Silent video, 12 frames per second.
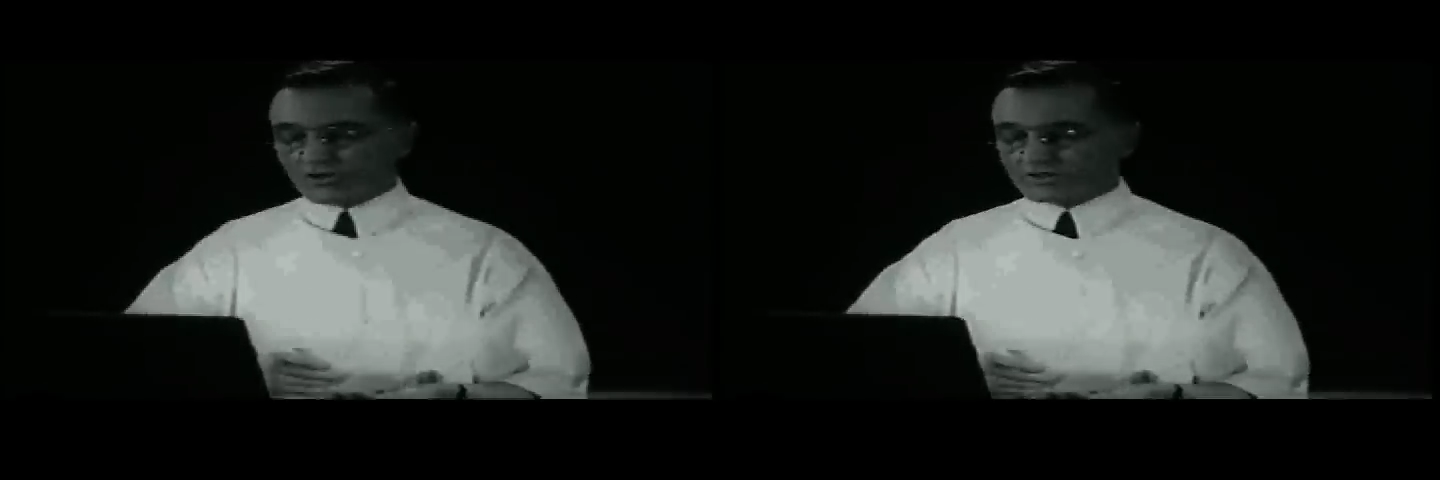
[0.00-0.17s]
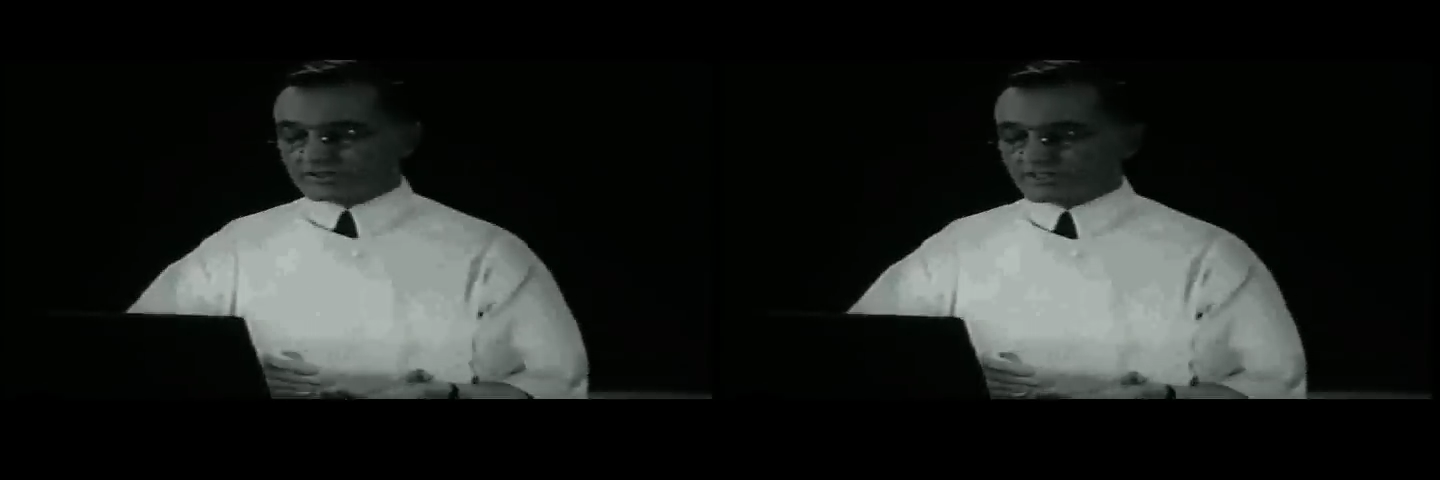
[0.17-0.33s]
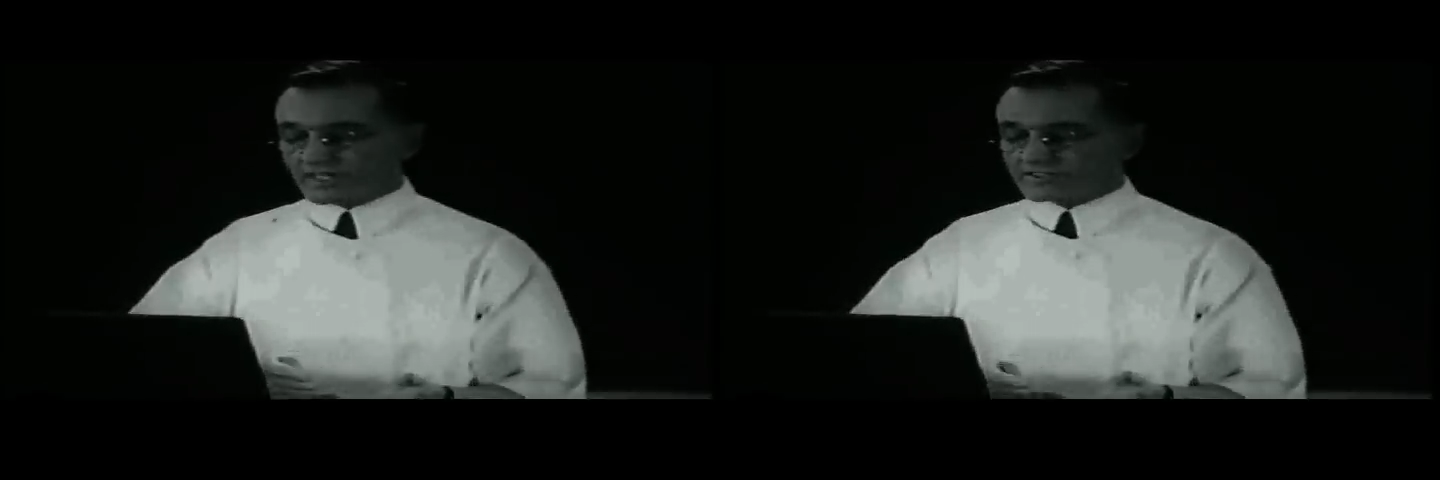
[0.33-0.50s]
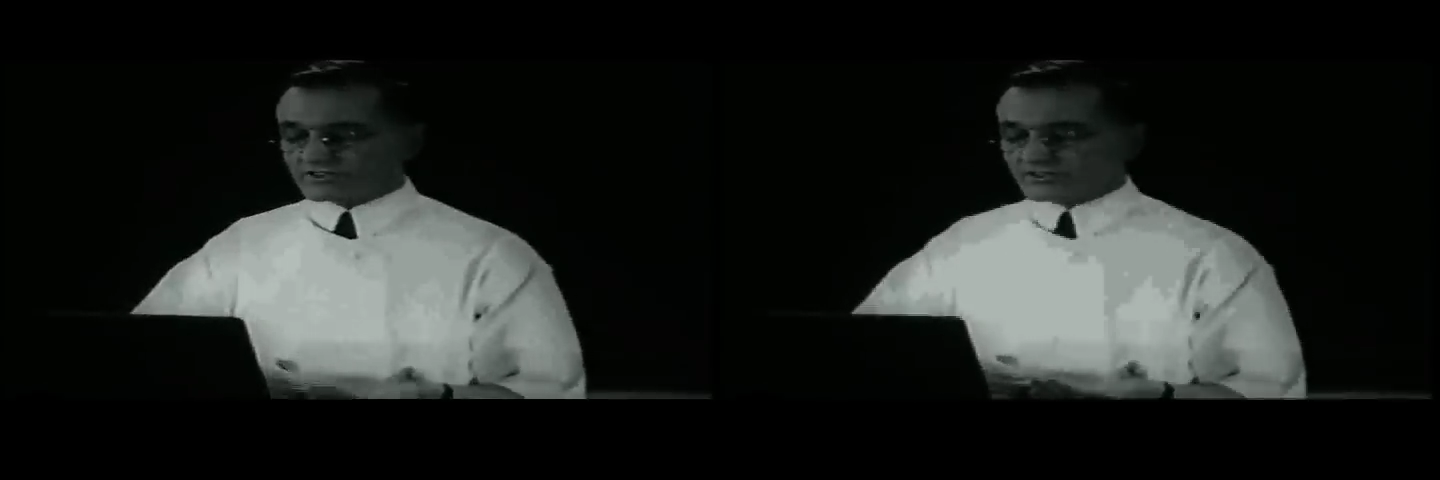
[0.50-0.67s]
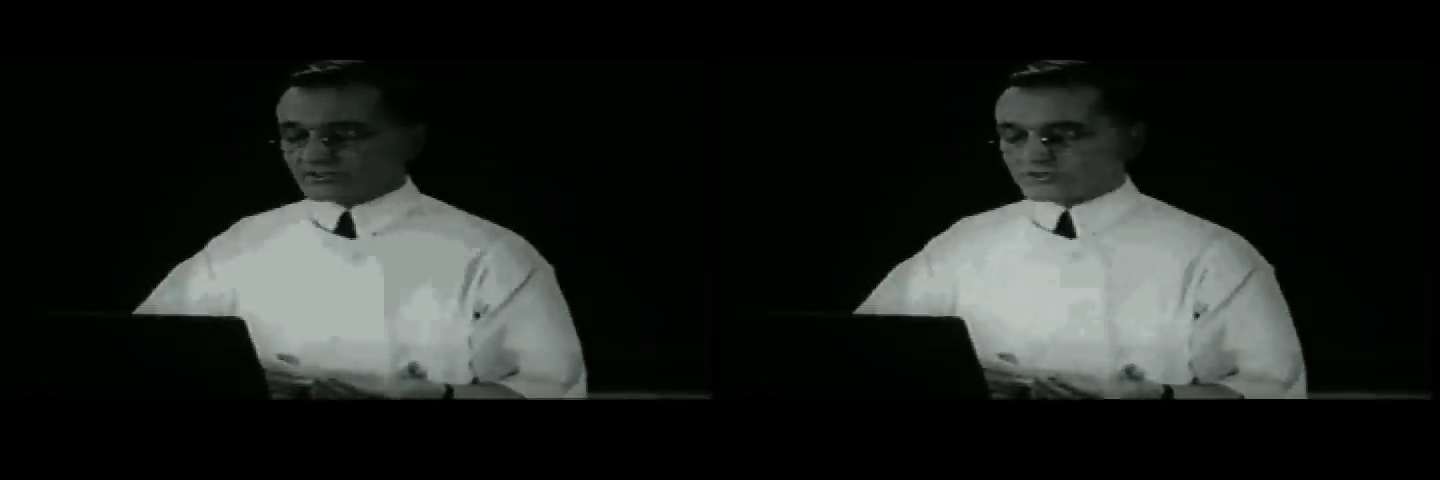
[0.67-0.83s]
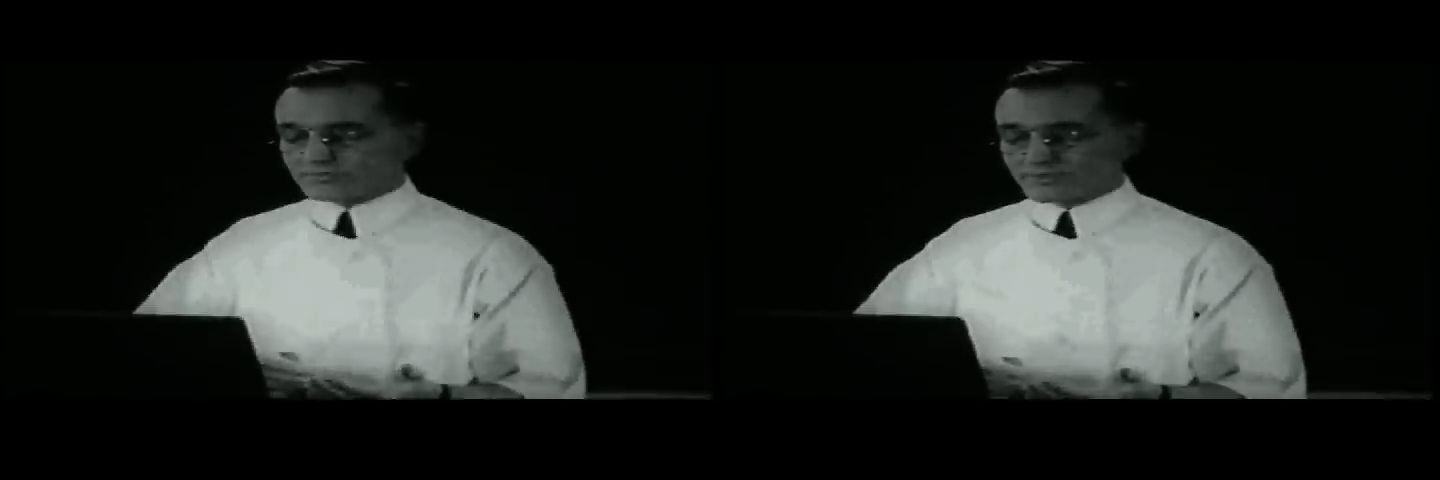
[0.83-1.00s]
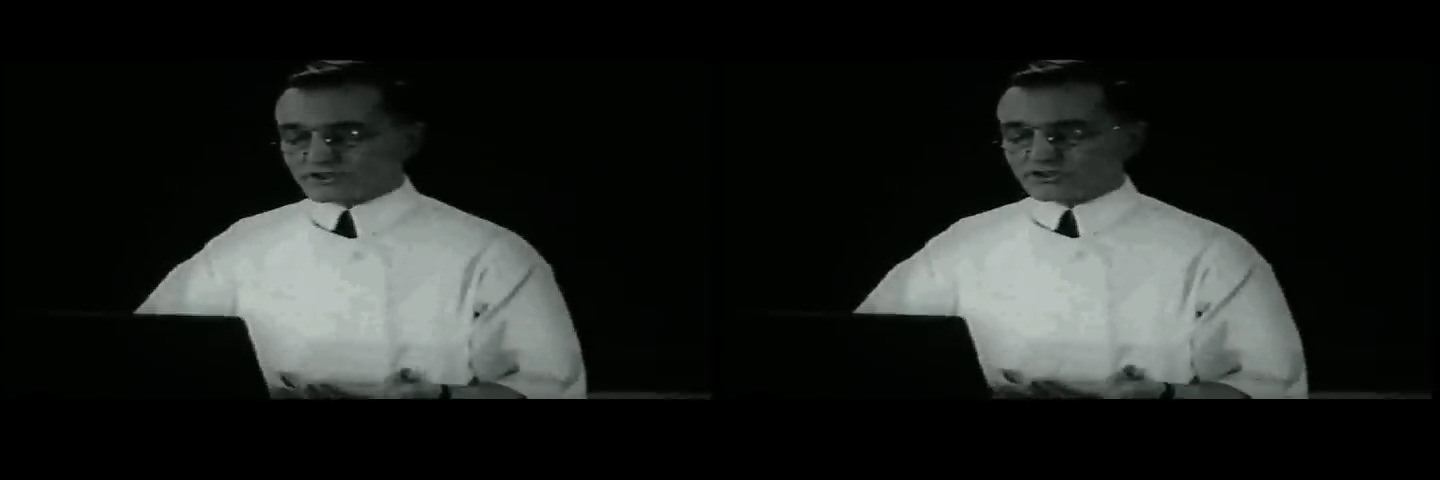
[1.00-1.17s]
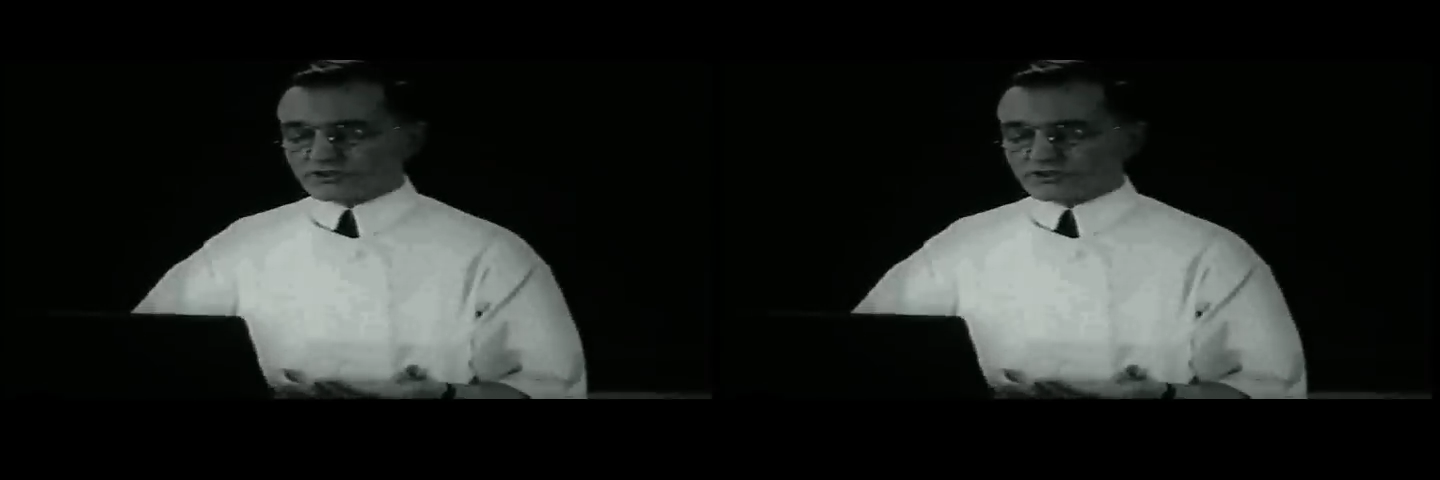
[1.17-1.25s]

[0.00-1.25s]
to get suspicion